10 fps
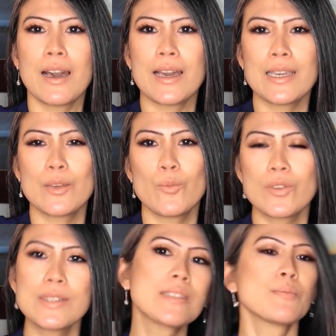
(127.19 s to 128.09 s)
I
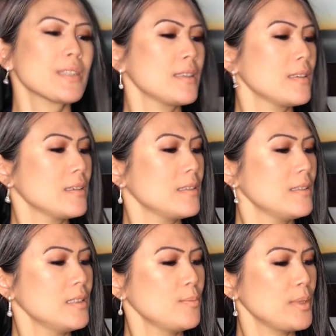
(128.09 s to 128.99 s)
wanted something a
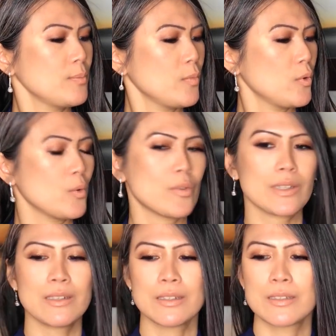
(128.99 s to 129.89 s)
little bit
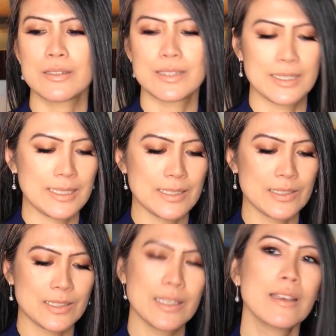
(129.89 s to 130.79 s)
more, I
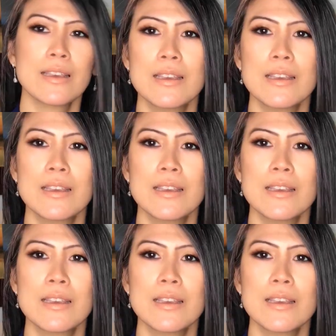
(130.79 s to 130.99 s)
guess,